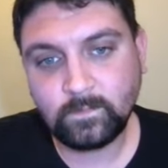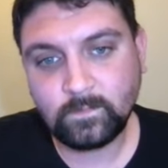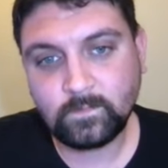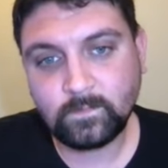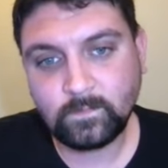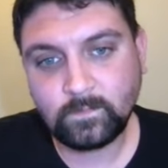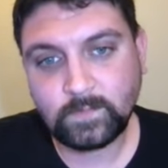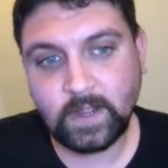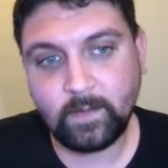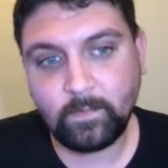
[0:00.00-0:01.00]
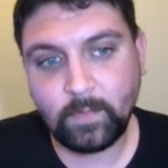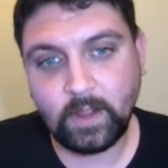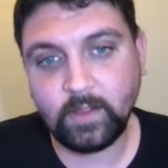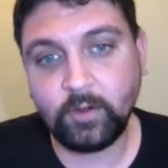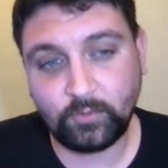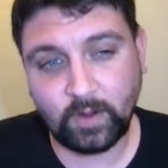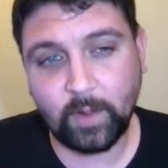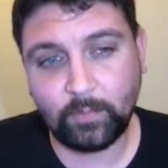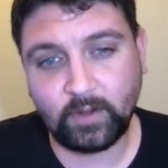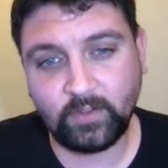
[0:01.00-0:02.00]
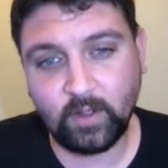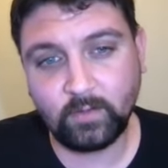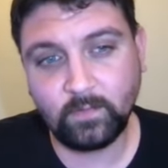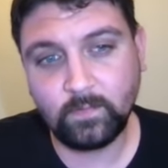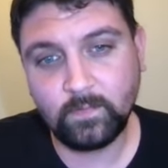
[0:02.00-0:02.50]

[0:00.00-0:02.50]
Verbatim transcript: it to rest. Yeah. And then you're talking about Bryce Young.